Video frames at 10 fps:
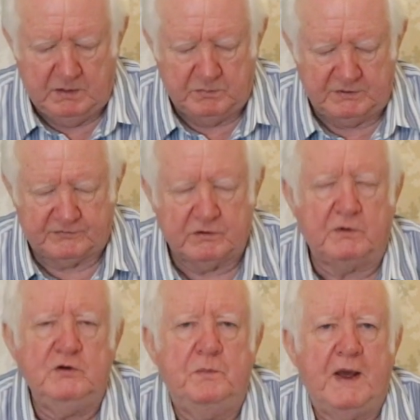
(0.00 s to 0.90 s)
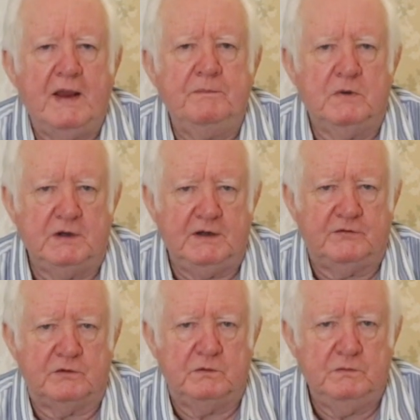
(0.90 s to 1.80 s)
But it's someone you pay money
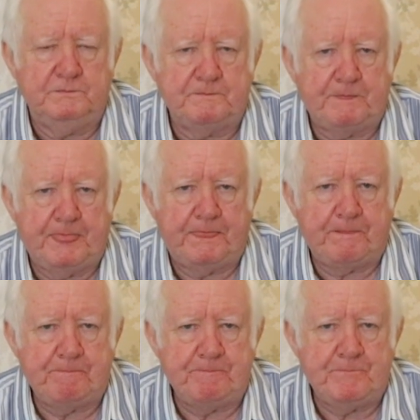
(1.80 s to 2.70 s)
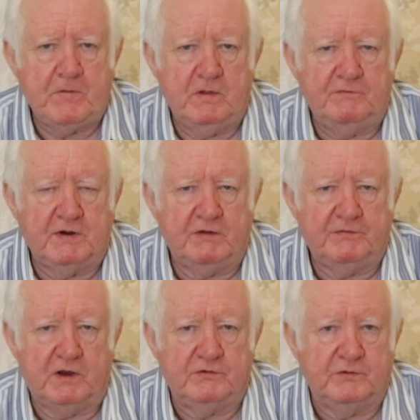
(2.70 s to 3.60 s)
to for
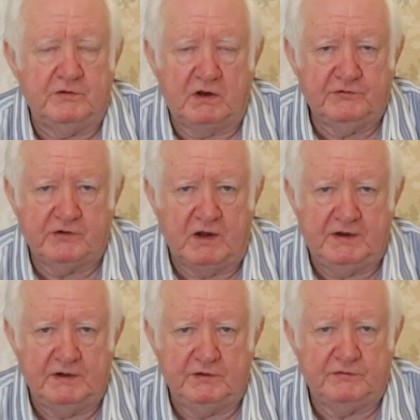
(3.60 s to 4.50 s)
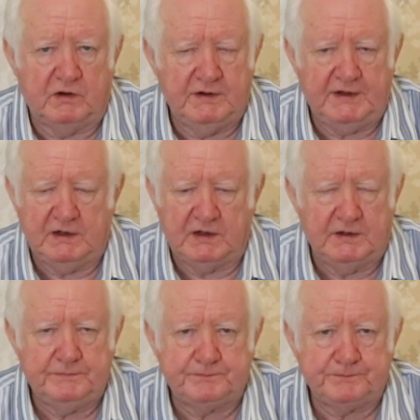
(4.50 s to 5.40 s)
advice. So it's not a psychic, it's not a healer.